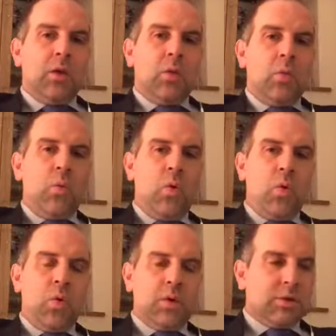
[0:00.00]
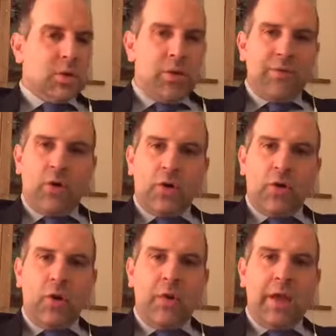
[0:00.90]
Whew, so I've got
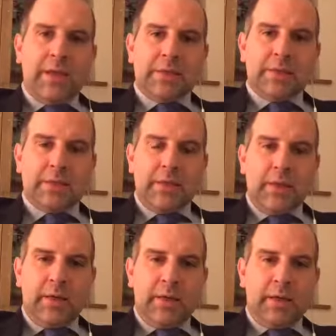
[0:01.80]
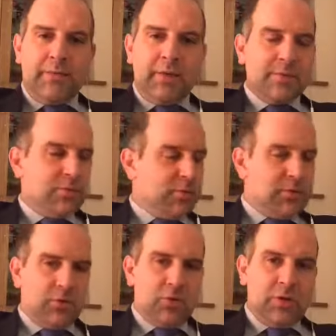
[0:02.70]
no hats. Facebook's
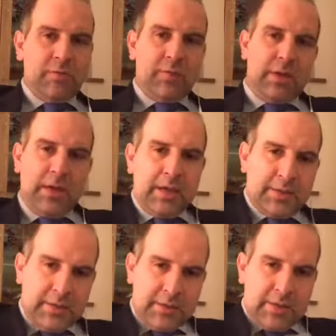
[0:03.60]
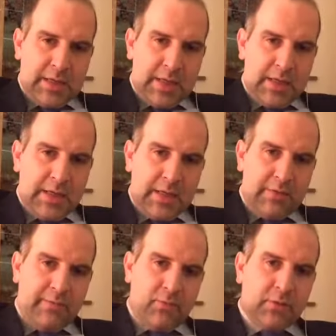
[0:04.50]
still not giving me a hat today,
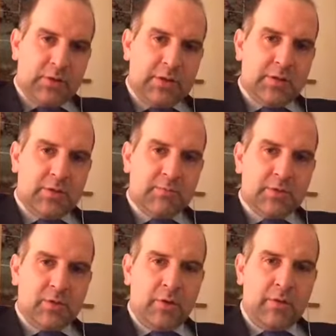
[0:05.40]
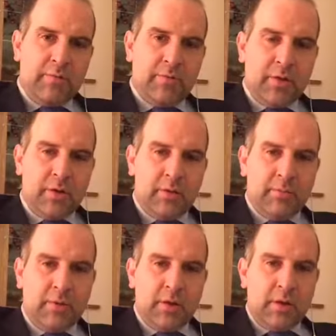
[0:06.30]
unfortunately. So I'm sorry if I'm
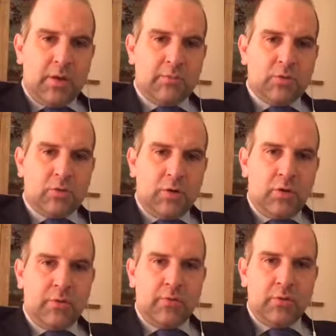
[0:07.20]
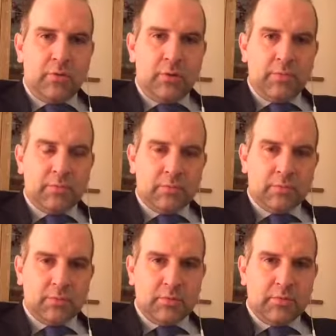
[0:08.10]
sure a lot of you. Oh
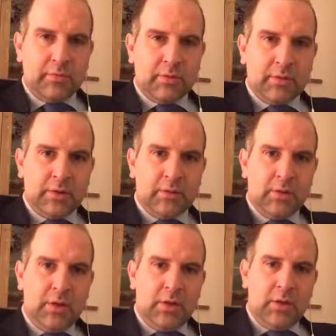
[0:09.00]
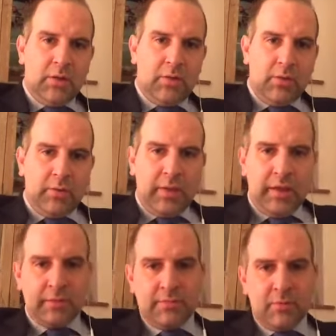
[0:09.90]
God, what have I done now? A lot of you are there
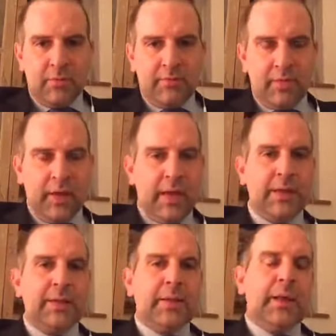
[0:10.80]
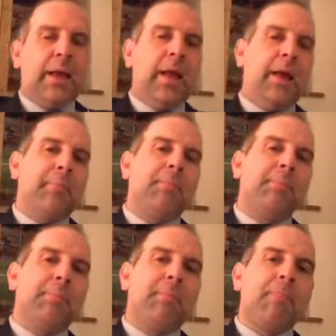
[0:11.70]
purely for the hat.
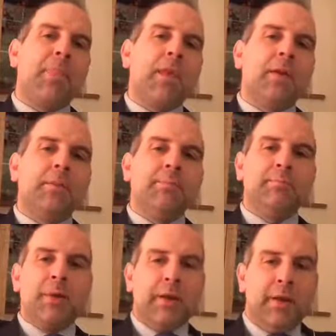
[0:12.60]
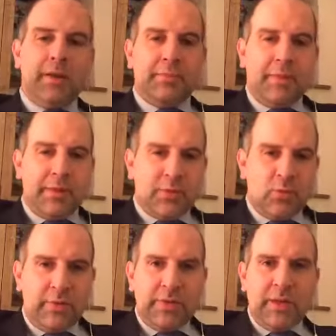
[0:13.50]
But it's
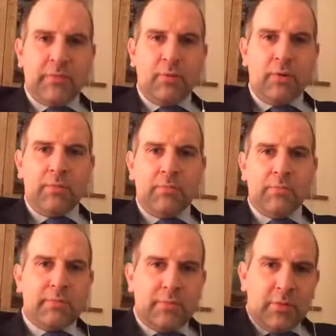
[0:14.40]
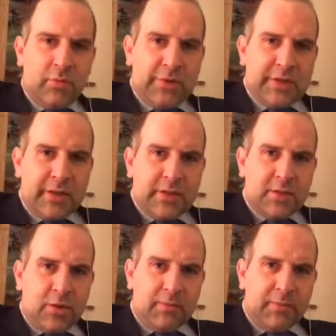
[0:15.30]
normally down the bottom, or is it at the
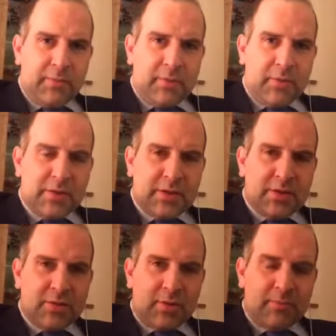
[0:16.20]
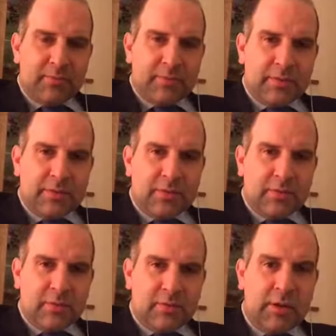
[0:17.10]
top? No, it's at the top. Is it?
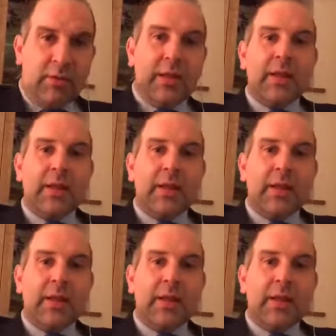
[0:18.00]
No. Anyway,